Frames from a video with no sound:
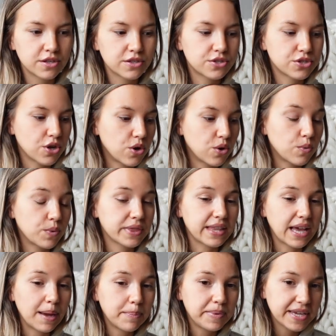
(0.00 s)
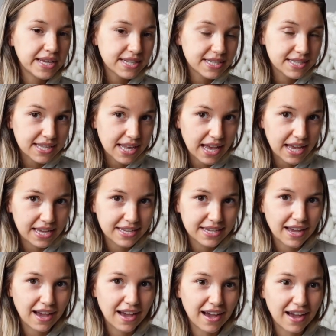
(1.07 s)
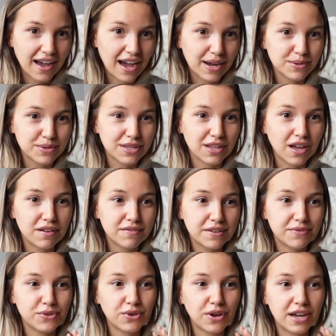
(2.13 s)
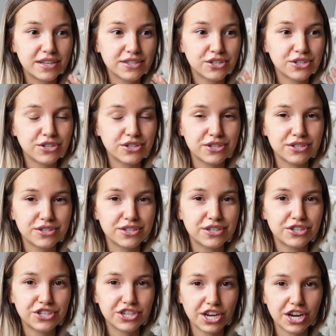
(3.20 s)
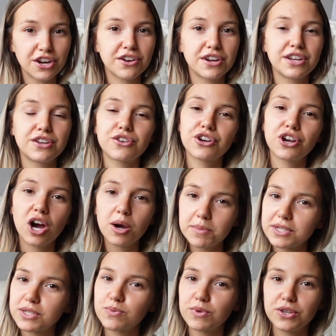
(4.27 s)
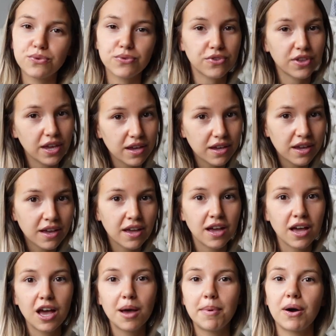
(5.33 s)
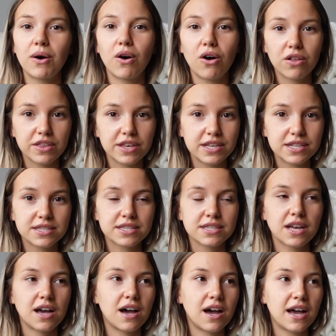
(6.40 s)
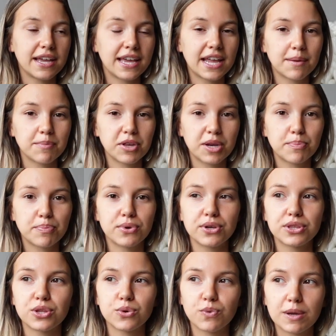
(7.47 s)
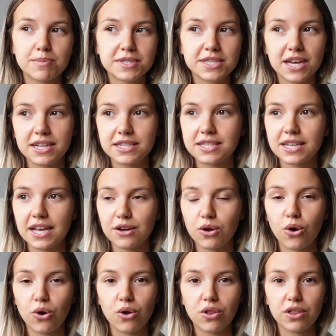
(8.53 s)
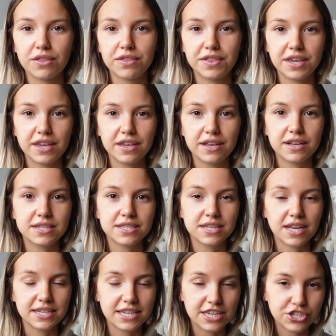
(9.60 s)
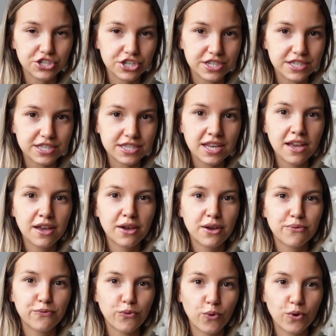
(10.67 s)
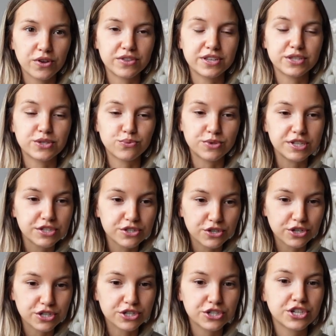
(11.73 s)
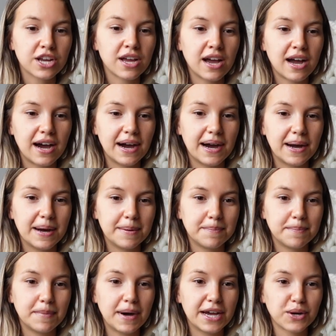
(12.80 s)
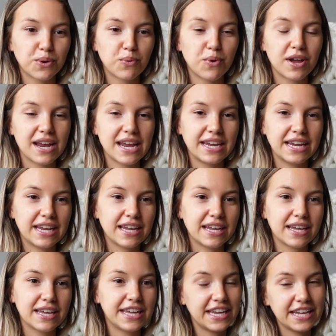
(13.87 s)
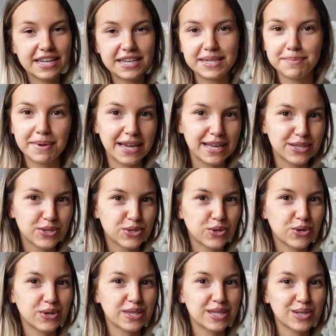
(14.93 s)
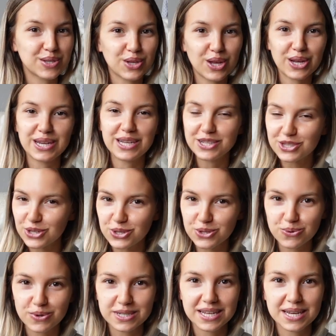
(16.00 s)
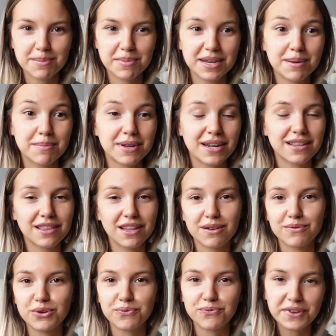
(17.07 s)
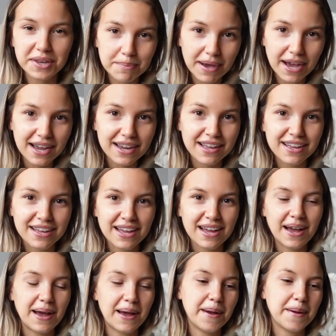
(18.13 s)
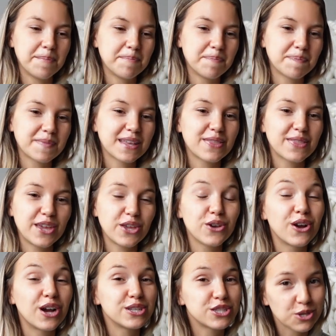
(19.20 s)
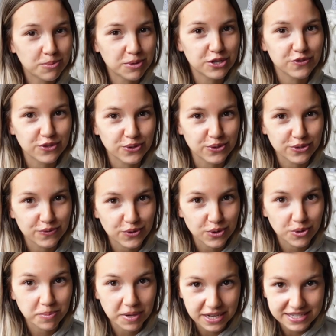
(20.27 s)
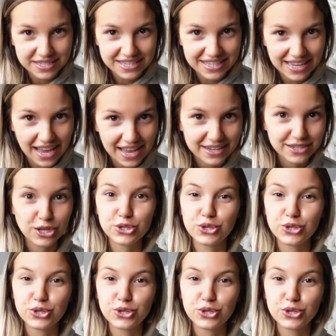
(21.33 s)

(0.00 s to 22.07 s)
So with that being said, I would love if you guys could share in your comments what you think about all this. Again, I'm going to put the websites and all the citations for this research. I don't want any heated debates, or this is not an insult towards anybody, but I'd love your feedback. Thank you guys so much for those of you who made it to the end.